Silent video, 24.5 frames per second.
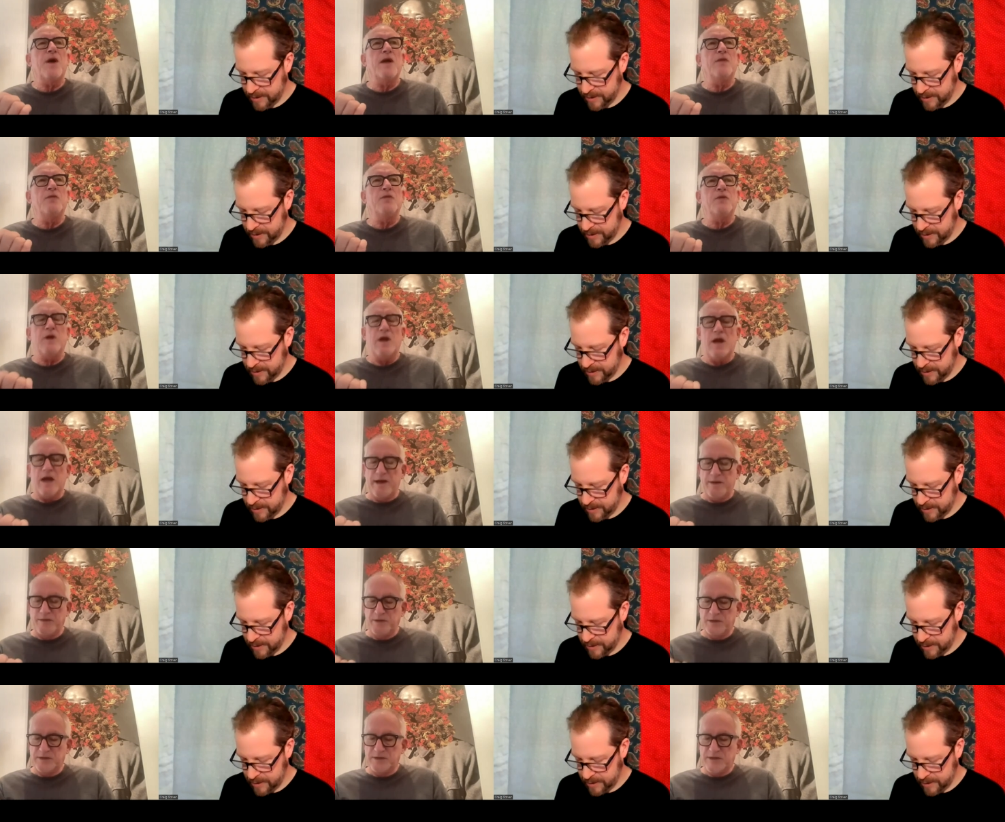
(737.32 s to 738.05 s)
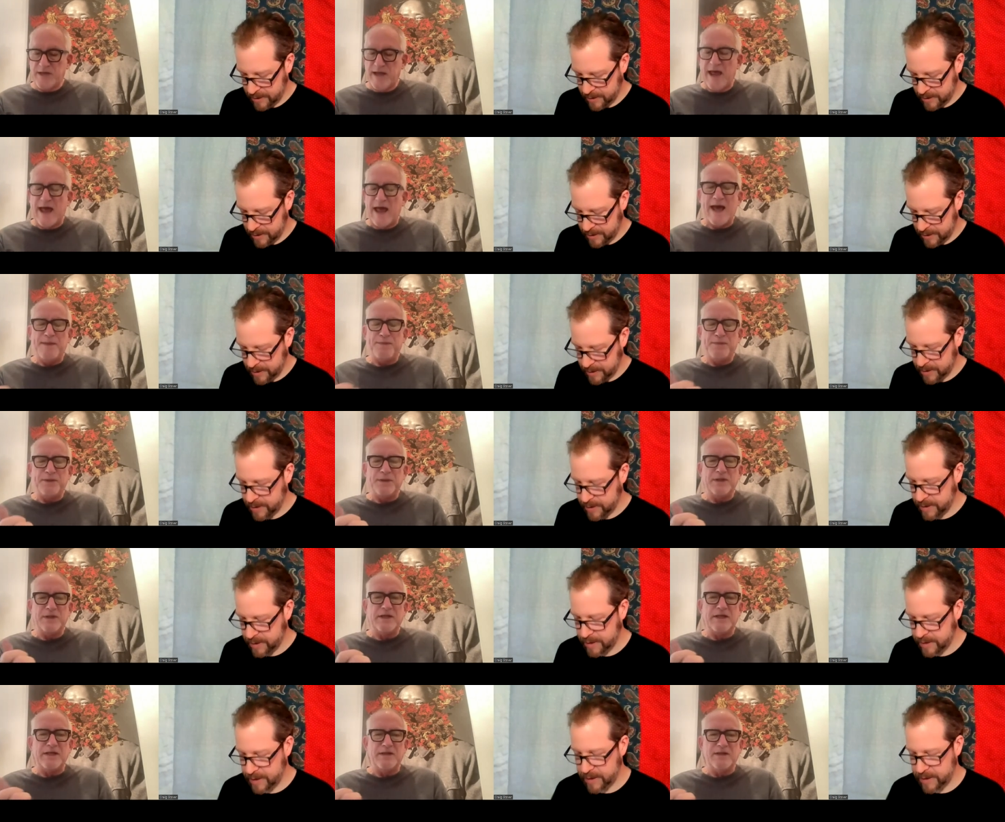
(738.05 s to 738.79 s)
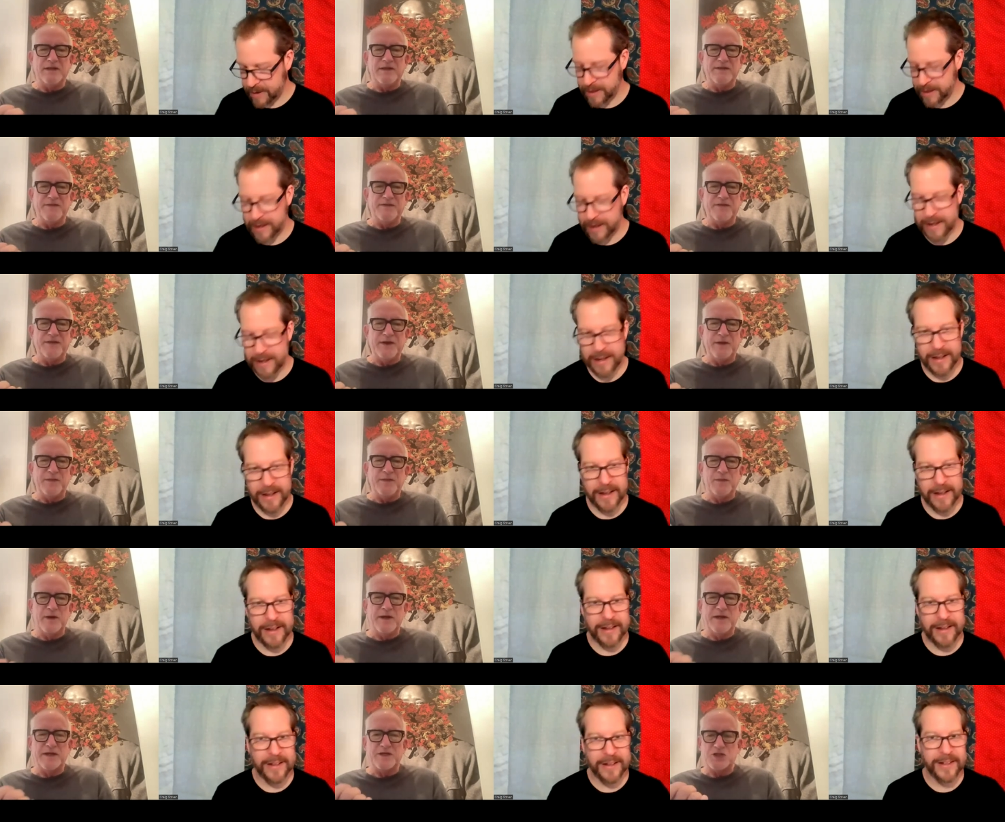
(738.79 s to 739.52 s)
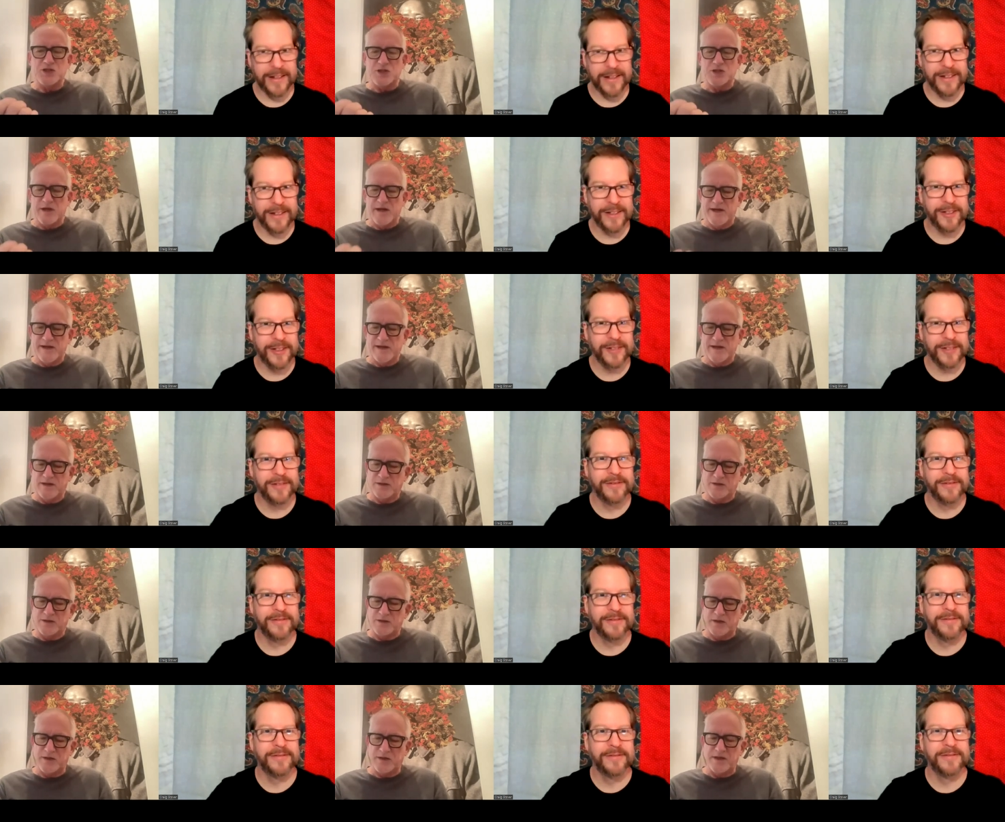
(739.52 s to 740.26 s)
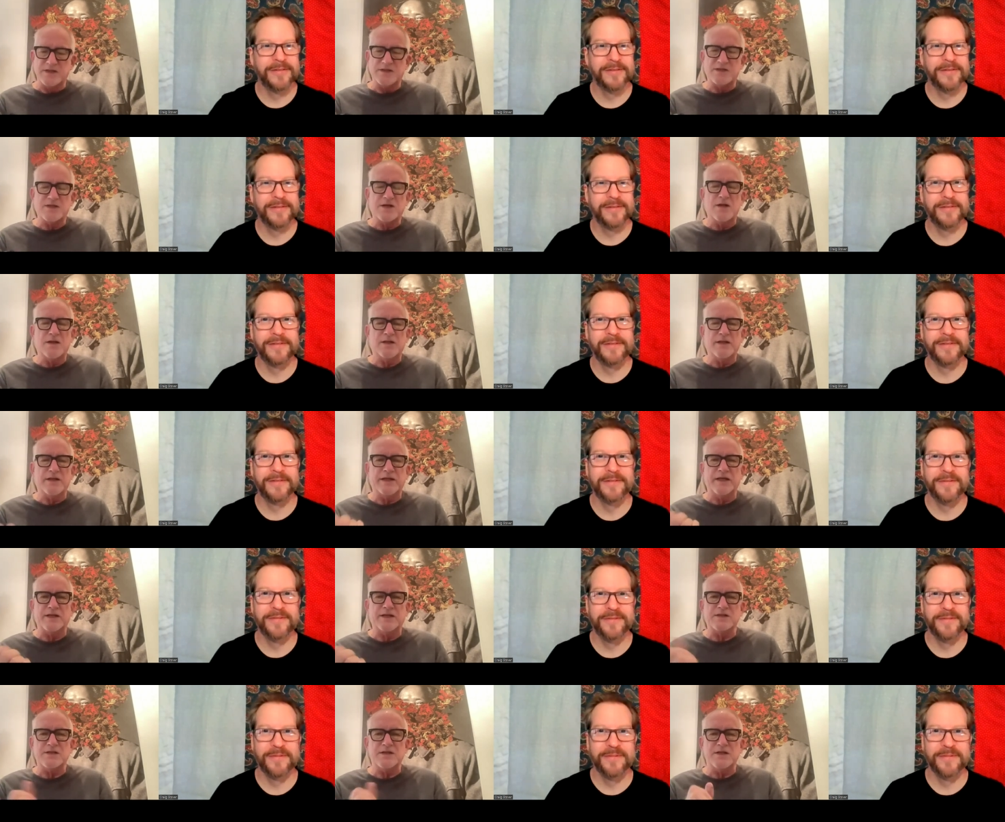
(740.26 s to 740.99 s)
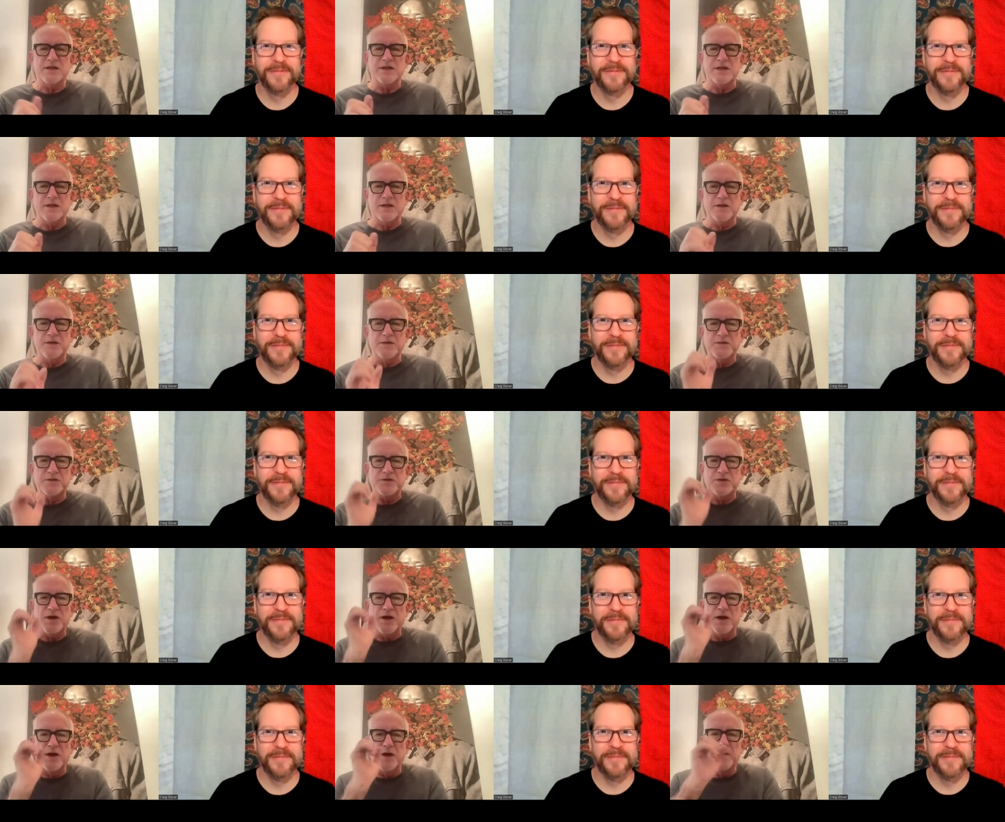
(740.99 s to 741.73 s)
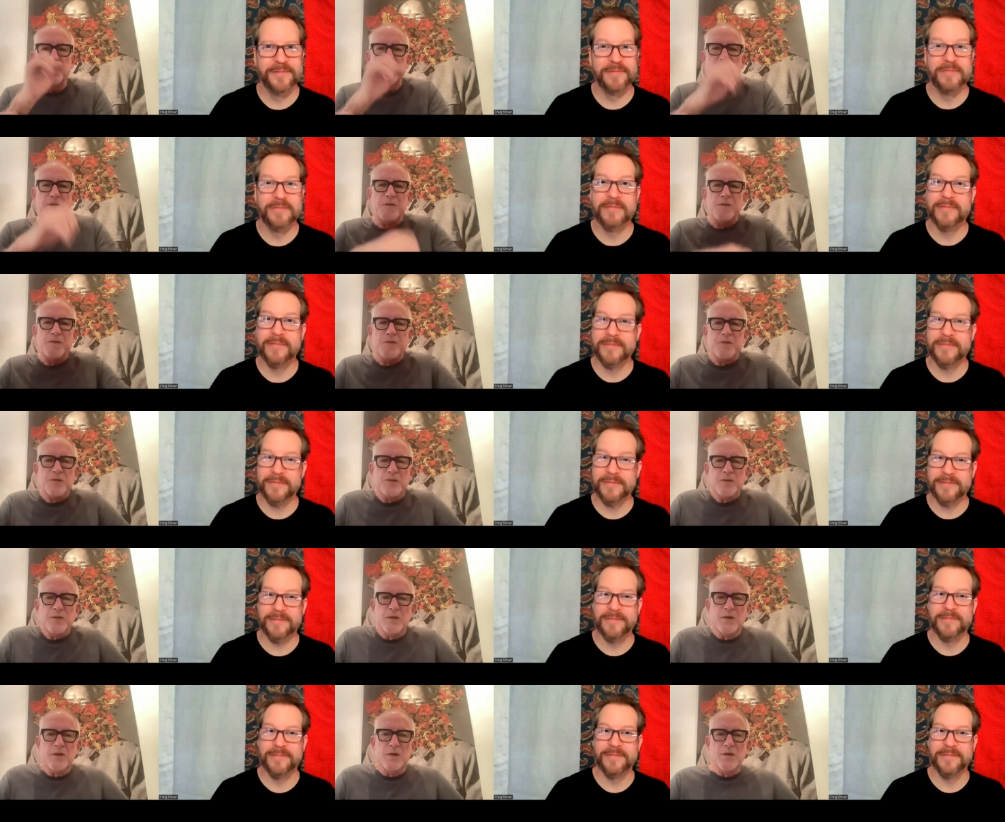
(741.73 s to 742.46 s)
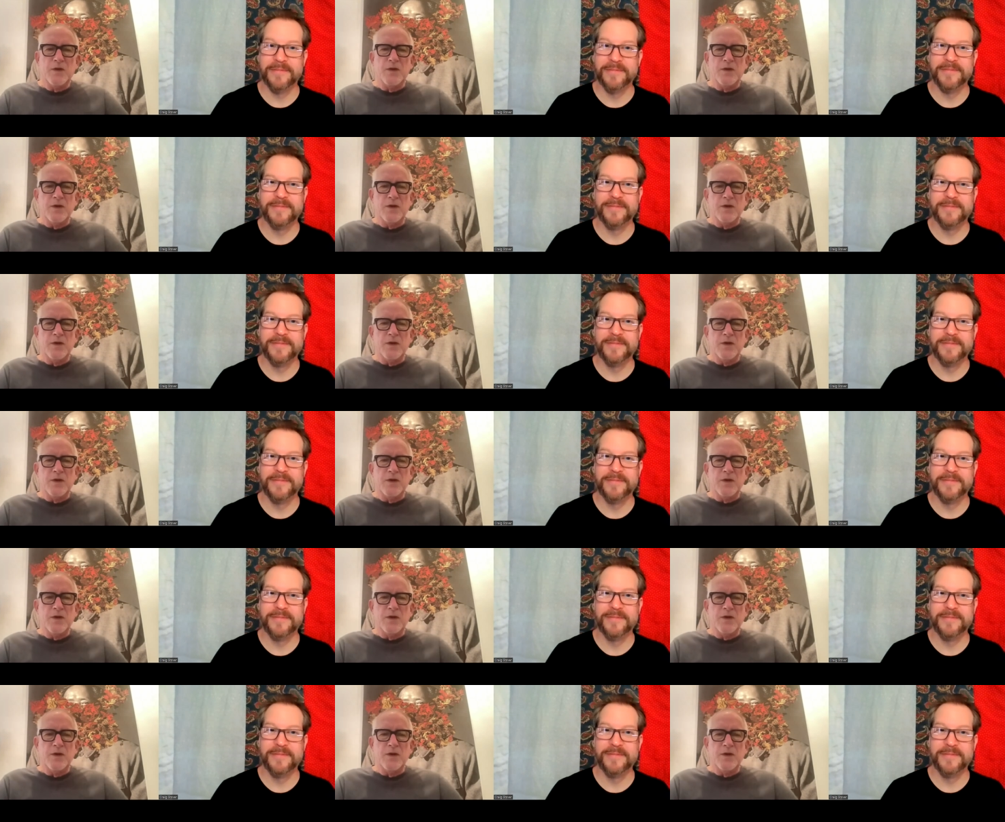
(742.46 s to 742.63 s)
Speaker 1: I, I was happily living my childhood in Salt Lake City, Utah, hmm.